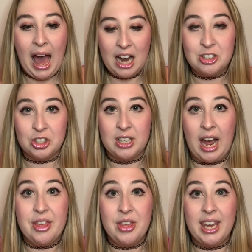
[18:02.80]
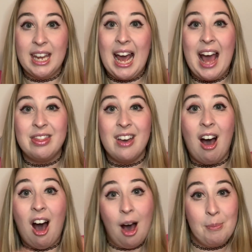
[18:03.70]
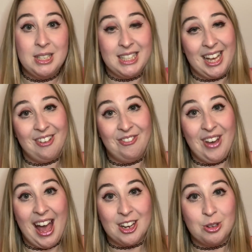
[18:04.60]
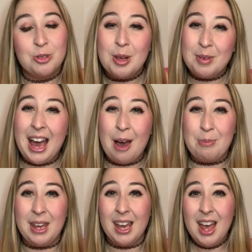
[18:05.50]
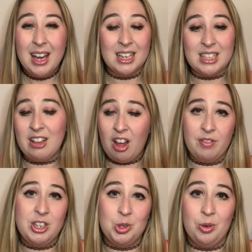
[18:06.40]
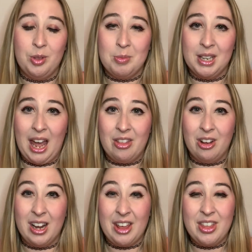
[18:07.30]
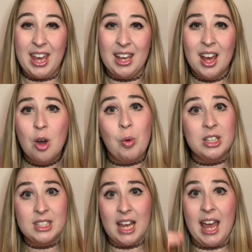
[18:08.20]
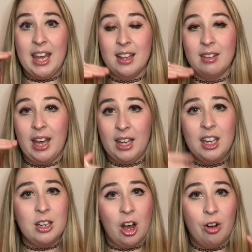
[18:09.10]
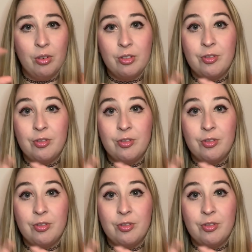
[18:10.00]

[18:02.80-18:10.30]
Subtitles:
actually I think it had the opposite effect, which made me happy because I love the two of them together. And I think once they like, you know,